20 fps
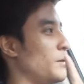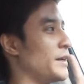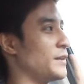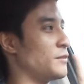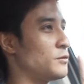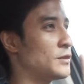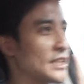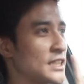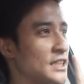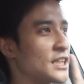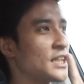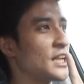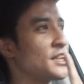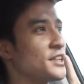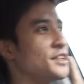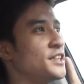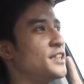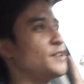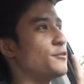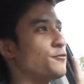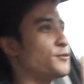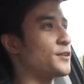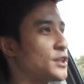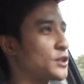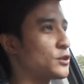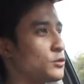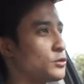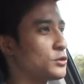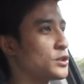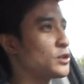wait, that's another difference too.